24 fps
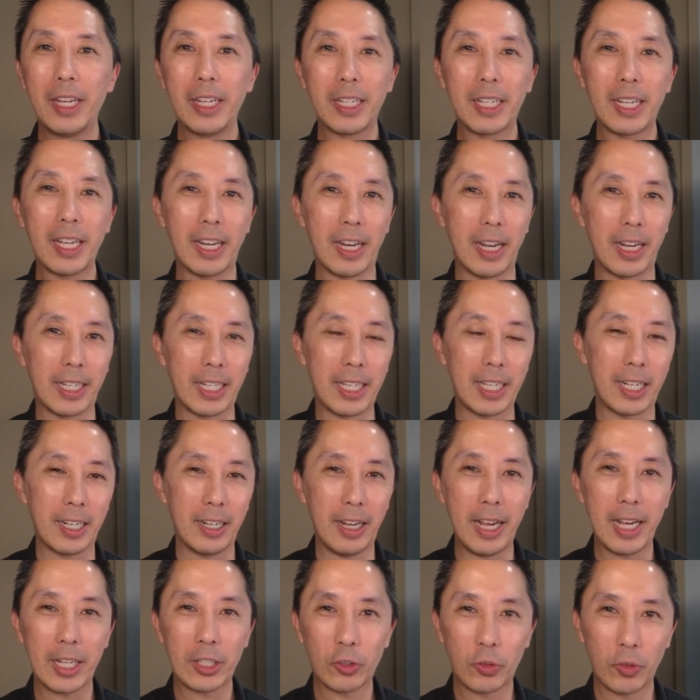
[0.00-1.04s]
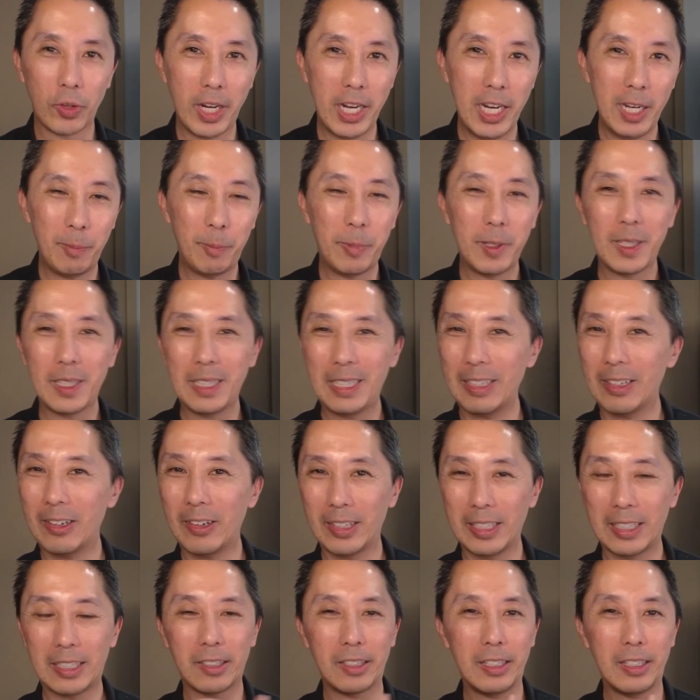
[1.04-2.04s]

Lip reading: can I get an extra AP, you know,